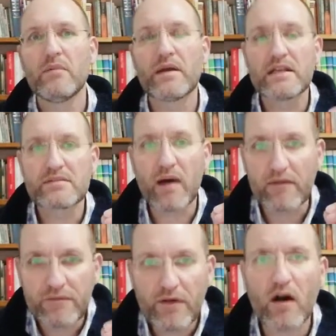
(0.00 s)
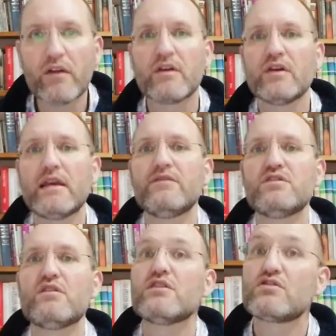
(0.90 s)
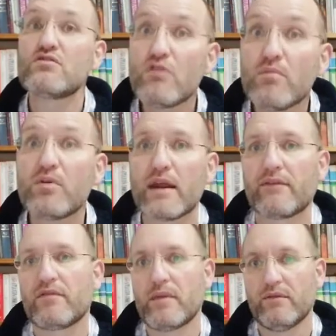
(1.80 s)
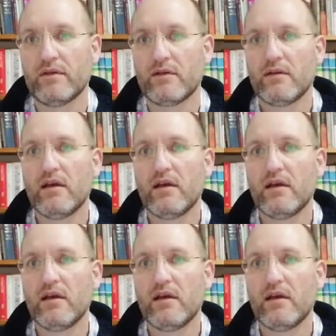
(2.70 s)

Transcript: but it is my Father who gives you the true bread from heaven.